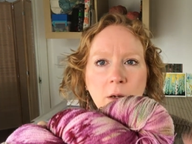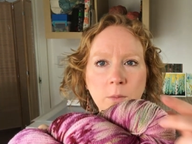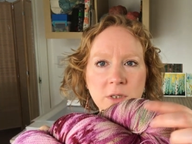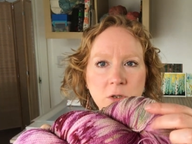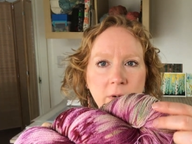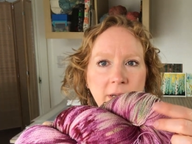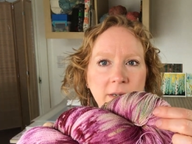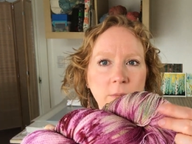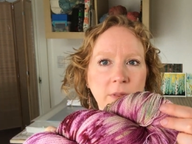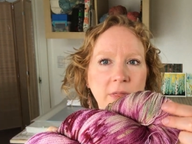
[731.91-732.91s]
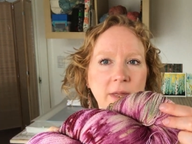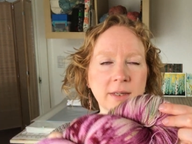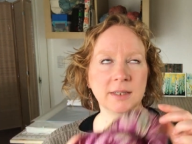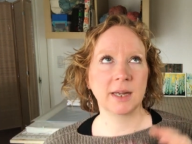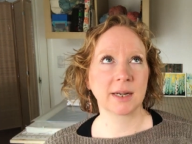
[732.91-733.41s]
was created with
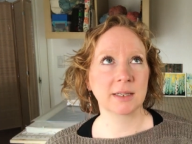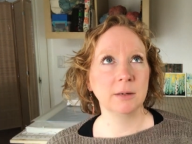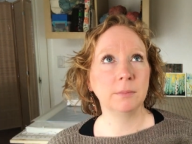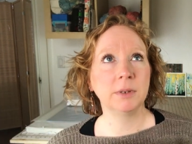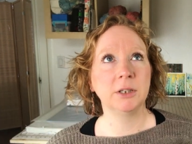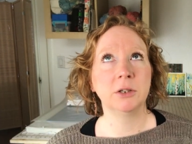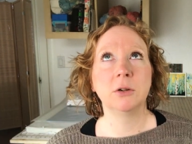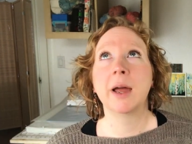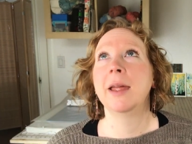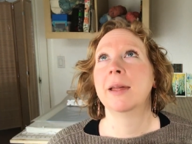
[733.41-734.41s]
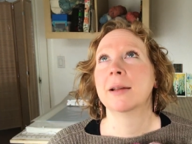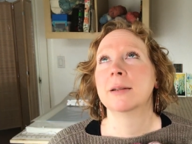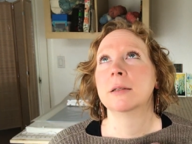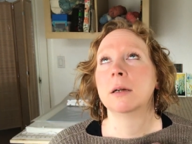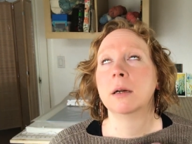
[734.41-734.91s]
Saxon blue
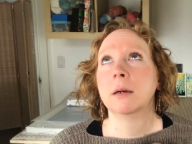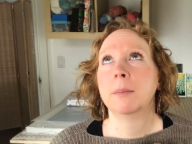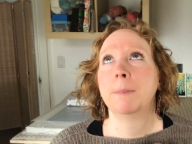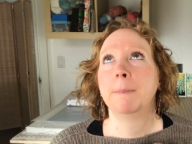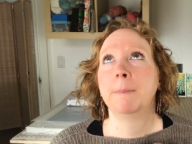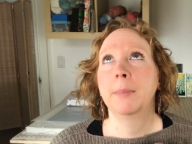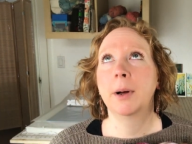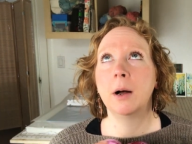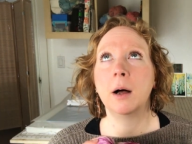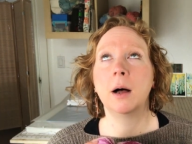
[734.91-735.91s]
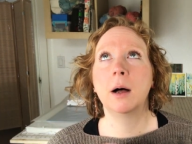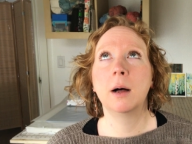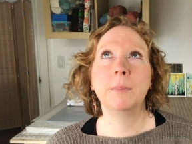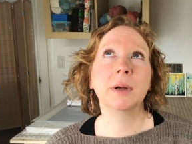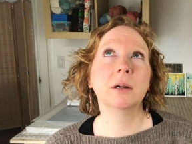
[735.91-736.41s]
and
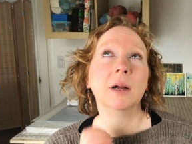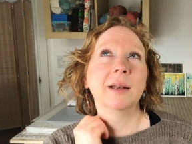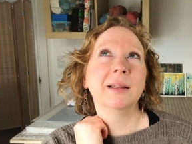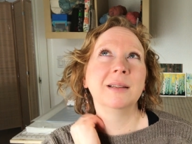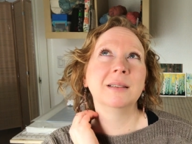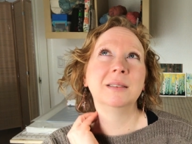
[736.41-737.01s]
pomegranate.